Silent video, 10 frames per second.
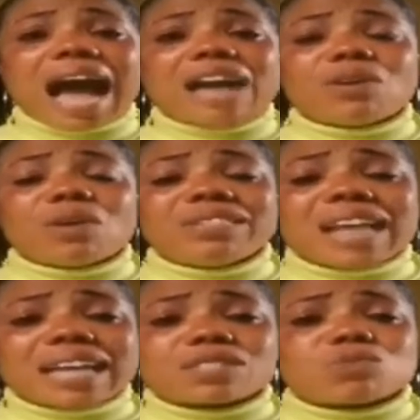and all
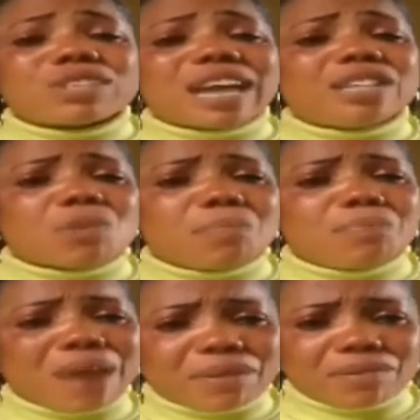that, trying to
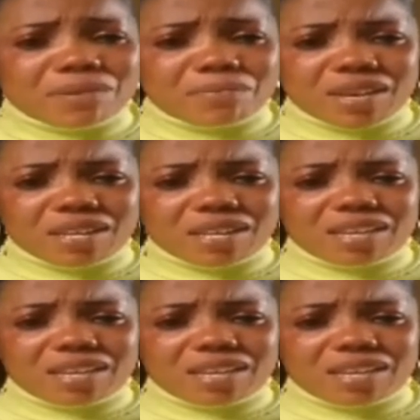bury me.